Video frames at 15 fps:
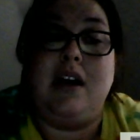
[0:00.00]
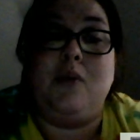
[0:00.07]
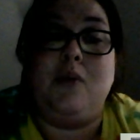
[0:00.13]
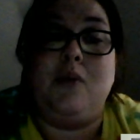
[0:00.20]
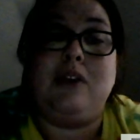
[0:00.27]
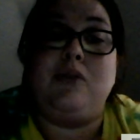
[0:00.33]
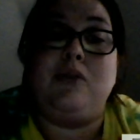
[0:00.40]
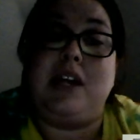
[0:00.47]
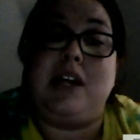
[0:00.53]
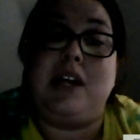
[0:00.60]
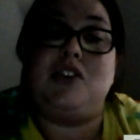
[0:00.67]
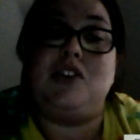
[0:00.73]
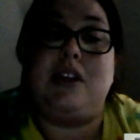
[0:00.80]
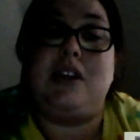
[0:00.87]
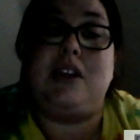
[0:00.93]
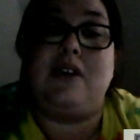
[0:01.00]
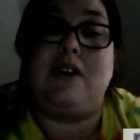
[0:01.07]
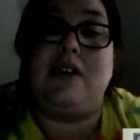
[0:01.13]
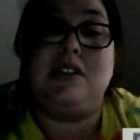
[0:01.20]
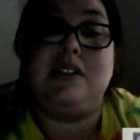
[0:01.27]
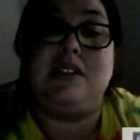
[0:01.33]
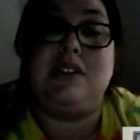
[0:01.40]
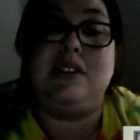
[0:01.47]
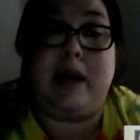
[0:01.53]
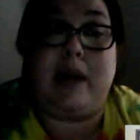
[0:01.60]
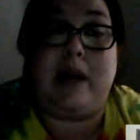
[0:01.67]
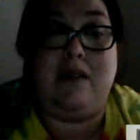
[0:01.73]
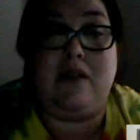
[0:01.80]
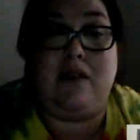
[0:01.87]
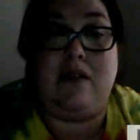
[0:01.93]
with which the functions of
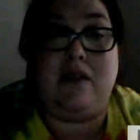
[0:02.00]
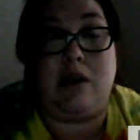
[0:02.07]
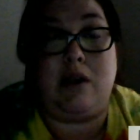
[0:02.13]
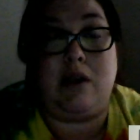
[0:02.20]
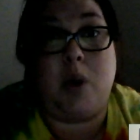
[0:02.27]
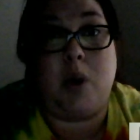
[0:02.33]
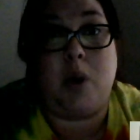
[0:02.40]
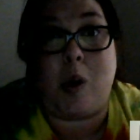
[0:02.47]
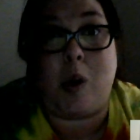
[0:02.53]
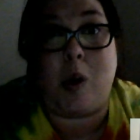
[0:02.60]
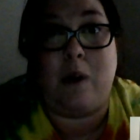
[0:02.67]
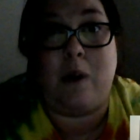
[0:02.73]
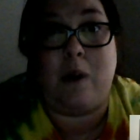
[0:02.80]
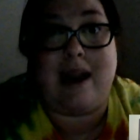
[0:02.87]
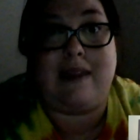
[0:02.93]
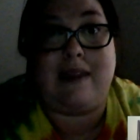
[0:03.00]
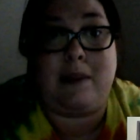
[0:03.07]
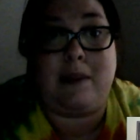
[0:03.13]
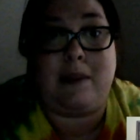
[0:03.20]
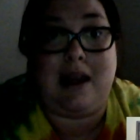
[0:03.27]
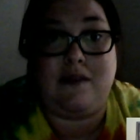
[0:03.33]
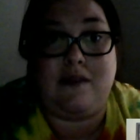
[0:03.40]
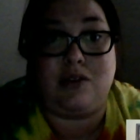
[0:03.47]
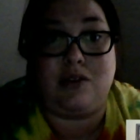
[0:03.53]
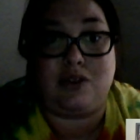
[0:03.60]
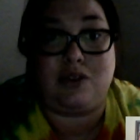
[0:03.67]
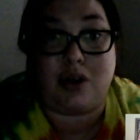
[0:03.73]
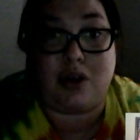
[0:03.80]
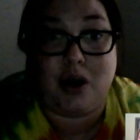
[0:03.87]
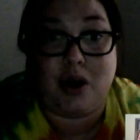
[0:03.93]
behavior or why the behaviors
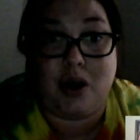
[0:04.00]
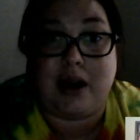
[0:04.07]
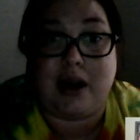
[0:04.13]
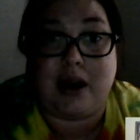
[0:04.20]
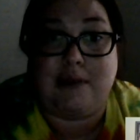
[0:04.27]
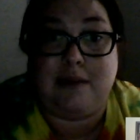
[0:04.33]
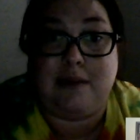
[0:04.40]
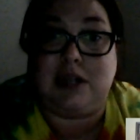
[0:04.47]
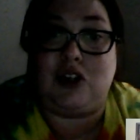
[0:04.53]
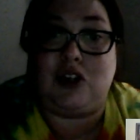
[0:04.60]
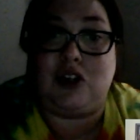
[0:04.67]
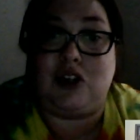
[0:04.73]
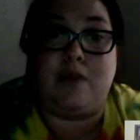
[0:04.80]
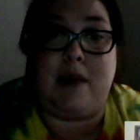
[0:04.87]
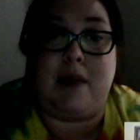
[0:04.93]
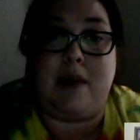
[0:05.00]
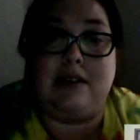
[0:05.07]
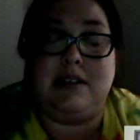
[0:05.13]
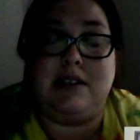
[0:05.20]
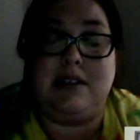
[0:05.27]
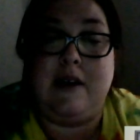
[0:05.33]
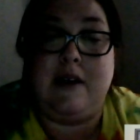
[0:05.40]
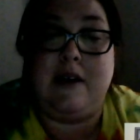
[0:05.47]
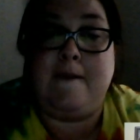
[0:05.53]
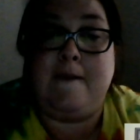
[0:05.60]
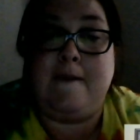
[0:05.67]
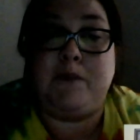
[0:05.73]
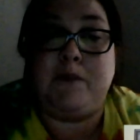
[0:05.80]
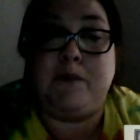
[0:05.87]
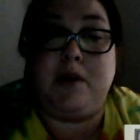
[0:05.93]
occur can be determined.
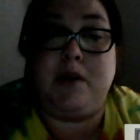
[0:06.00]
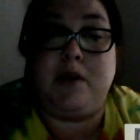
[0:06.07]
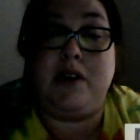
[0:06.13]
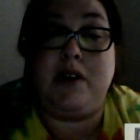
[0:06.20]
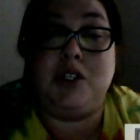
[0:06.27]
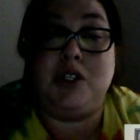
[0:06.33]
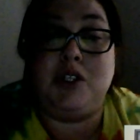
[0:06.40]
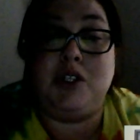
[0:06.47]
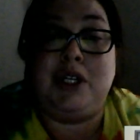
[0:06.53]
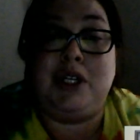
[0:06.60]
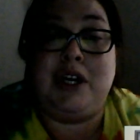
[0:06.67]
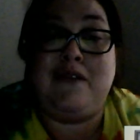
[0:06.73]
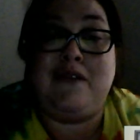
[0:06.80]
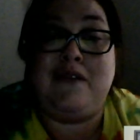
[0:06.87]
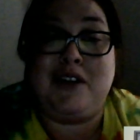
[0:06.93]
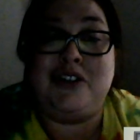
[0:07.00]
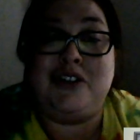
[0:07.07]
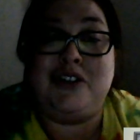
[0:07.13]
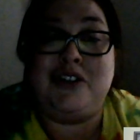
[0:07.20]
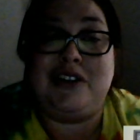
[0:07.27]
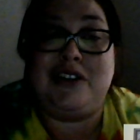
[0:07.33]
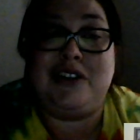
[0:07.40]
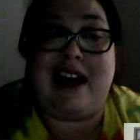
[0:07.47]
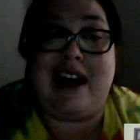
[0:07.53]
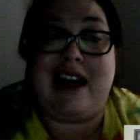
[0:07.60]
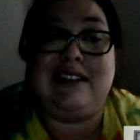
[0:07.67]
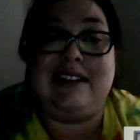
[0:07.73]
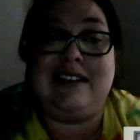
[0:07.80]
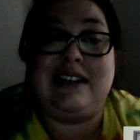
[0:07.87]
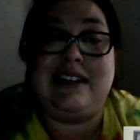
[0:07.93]
From a functional
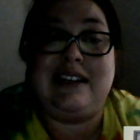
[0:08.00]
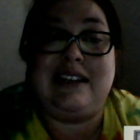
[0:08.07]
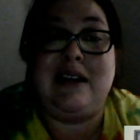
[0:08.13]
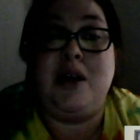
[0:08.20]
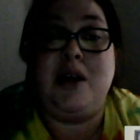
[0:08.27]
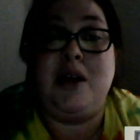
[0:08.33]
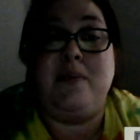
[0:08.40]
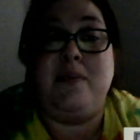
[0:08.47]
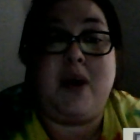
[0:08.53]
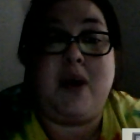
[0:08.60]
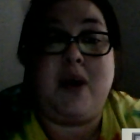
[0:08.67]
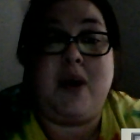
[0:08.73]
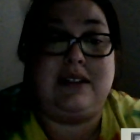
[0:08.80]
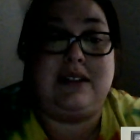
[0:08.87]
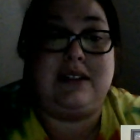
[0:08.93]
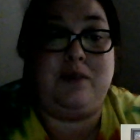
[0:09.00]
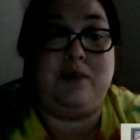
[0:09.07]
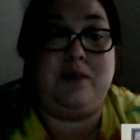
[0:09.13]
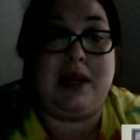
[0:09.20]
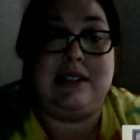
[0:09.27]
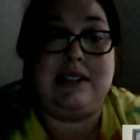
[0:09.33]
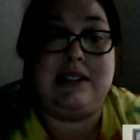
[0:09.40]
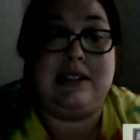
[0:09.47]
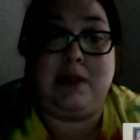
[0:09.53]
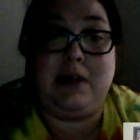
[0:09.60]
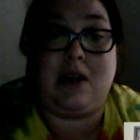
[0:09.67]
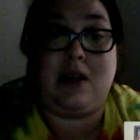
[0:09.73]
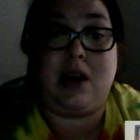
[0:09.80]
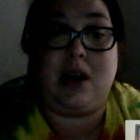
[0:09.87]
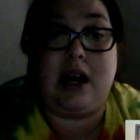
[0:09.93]
analysis, proactive plans can be
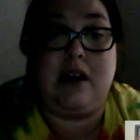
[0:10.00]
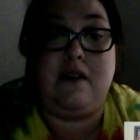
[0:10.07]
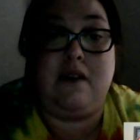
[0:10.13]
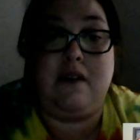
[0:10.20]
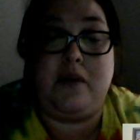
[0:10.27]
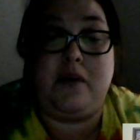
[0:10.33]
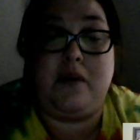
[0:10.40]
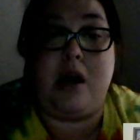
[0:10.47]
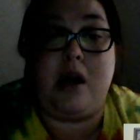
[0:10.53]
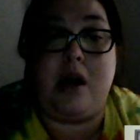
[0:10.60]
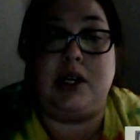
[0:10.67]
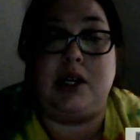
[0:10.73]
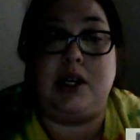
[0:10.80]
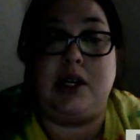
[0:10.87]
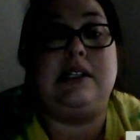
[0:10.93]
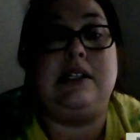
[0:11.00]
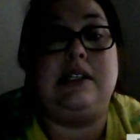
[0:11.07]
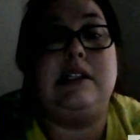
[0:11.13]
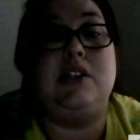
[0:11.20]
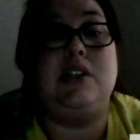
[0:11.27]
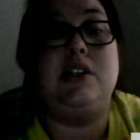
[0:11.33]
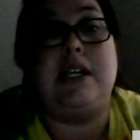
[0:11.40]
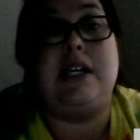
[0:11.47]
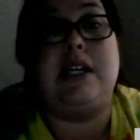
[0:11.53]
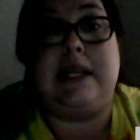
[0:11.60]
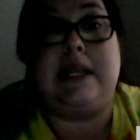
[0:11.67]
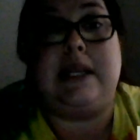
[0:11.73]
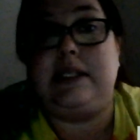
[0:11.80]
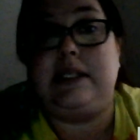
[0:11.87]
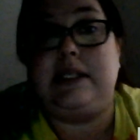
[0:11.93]
created for addressing such
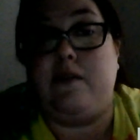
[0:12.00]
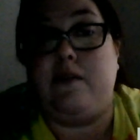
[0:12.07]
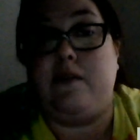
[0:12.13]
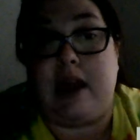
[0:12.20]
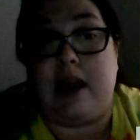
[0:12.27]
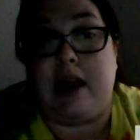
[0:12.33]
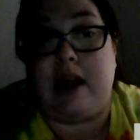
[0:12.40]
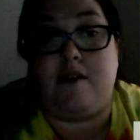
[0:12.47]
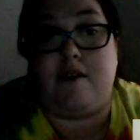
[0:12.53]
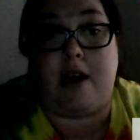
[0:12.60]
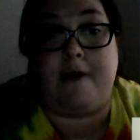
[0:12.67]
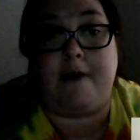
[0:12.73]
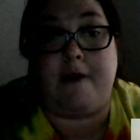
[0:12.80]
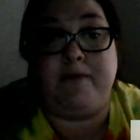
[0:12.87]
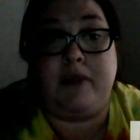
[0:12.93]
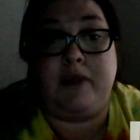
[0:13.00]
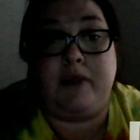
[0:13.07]
incidents of behavior.